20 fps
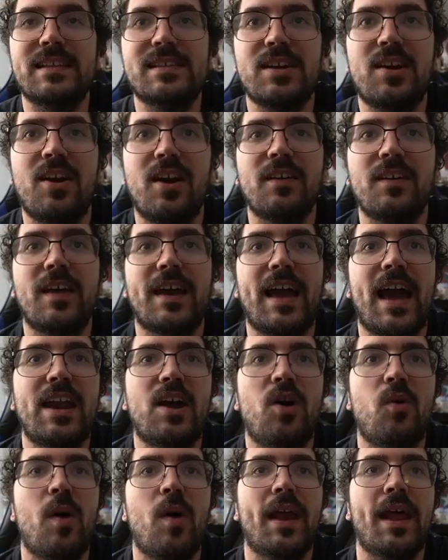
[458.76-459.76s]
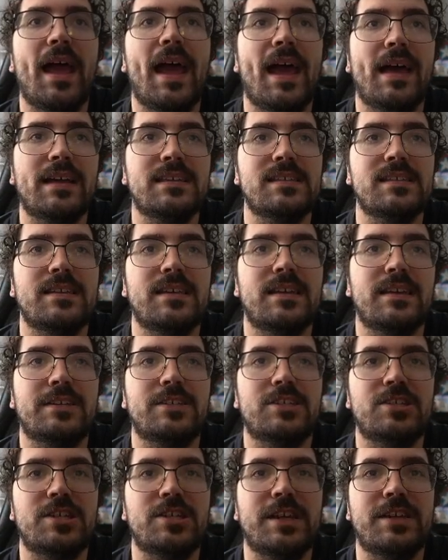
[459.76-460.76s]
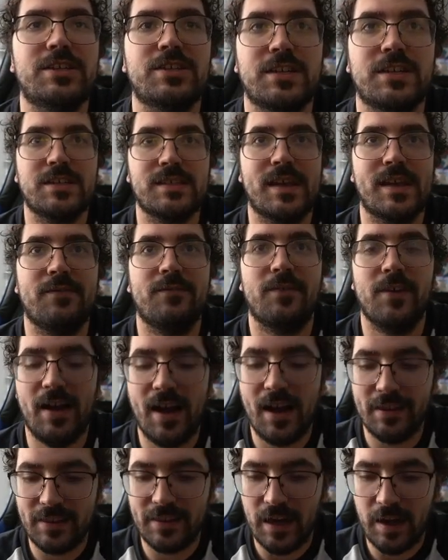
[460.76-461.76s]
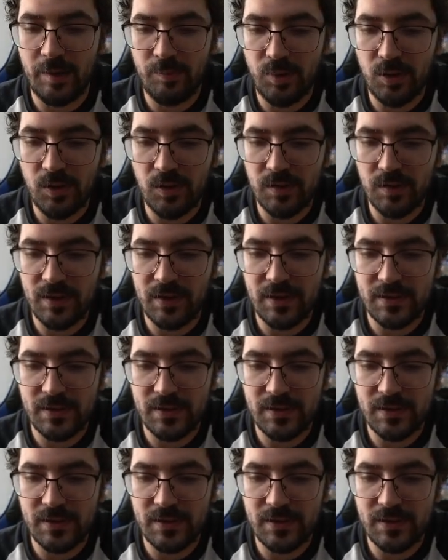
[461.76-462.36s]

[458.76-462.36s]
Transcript: a card like I don't want to accidentally exchange it I forgot that I pulled it.